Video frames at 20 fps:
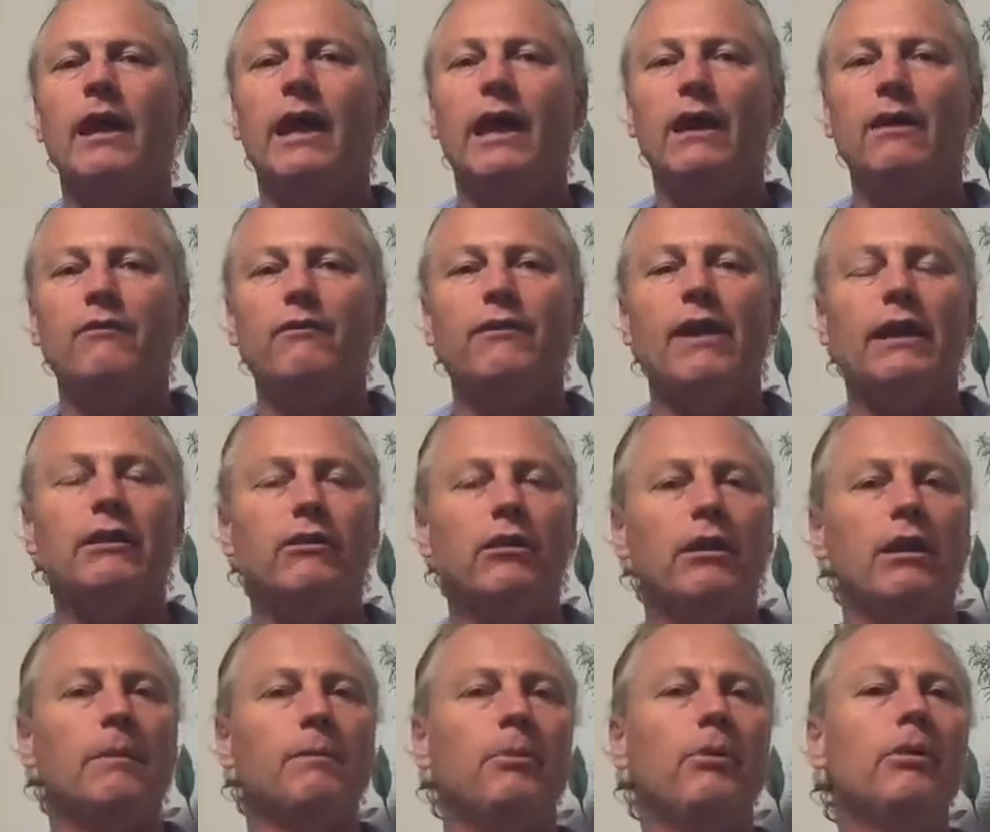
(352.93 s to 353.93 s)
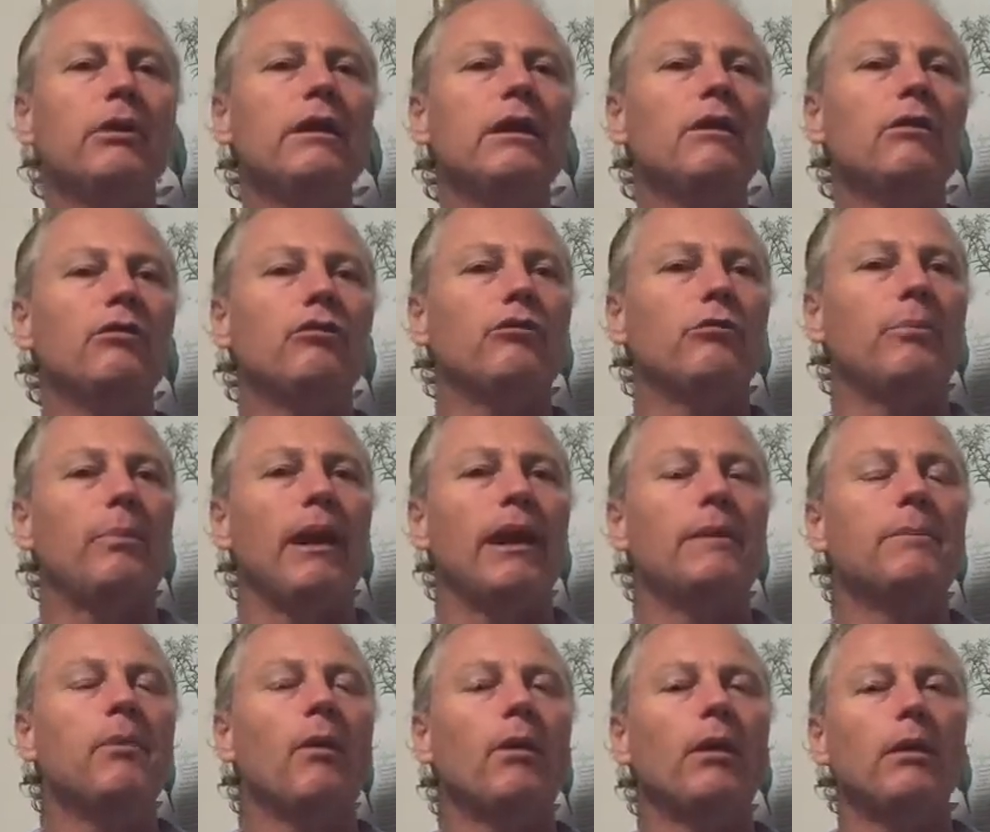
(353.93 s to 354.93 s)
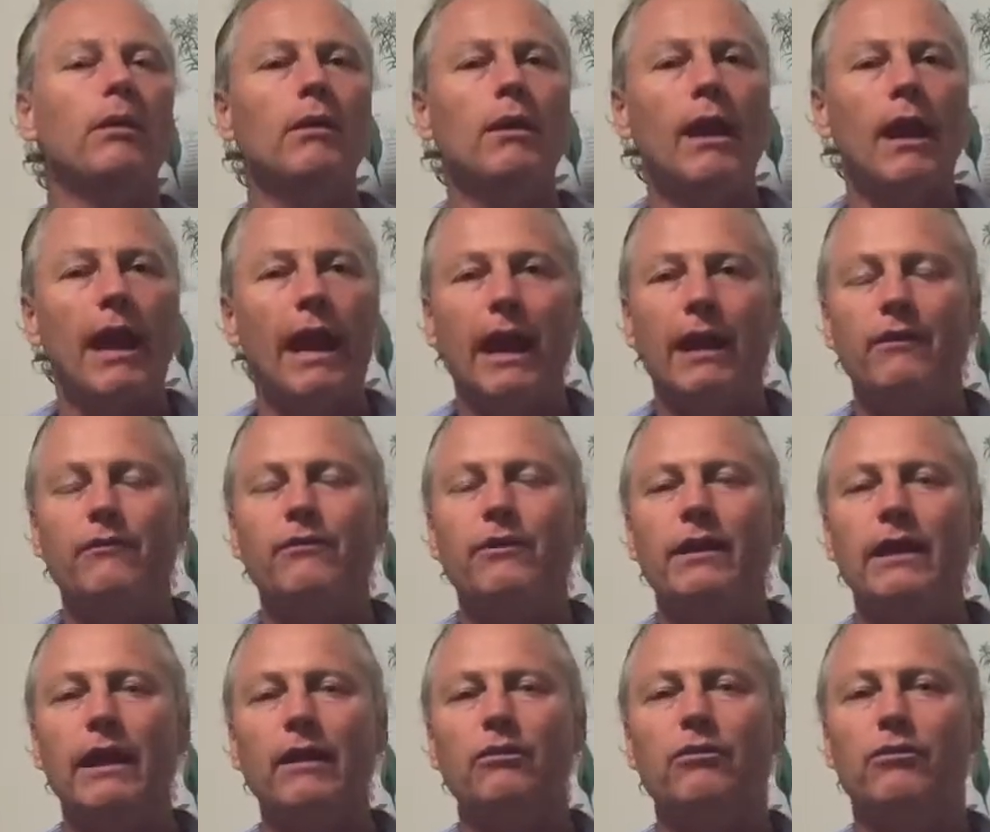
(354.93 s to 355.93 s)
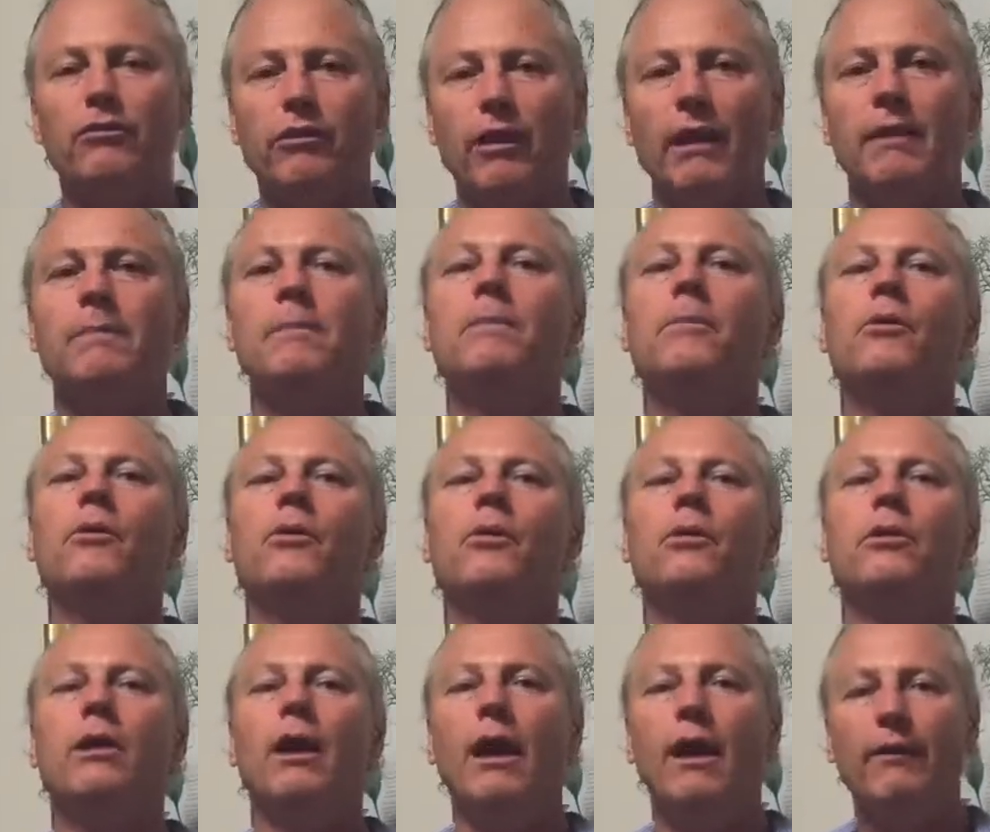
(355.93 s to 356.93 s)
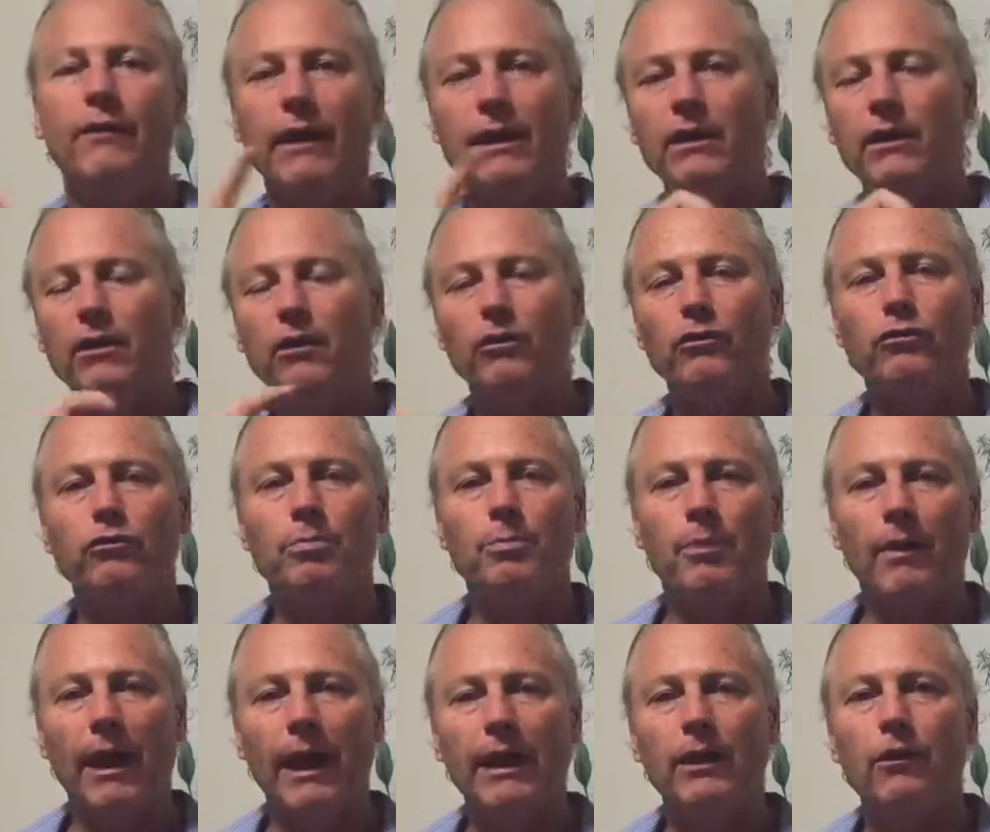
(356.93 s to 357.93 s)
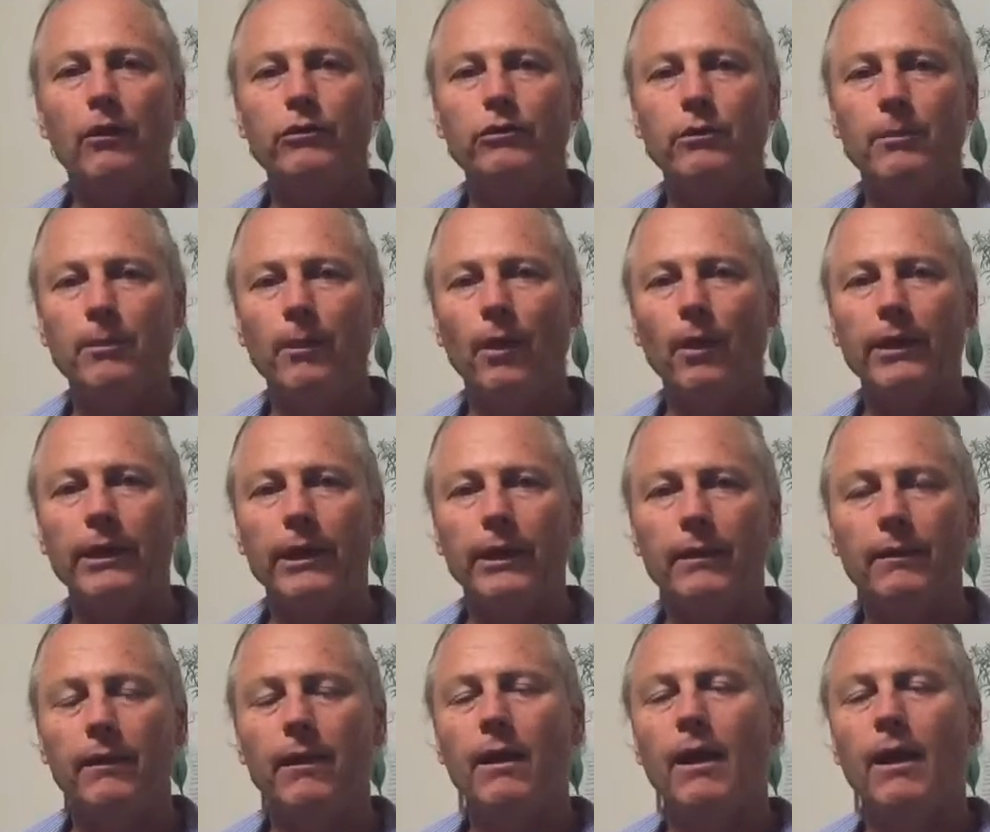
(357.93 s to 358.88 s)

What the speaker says: In fact, you can put it in a spray bottle, and if you get sunburn, then you can spray it on your body.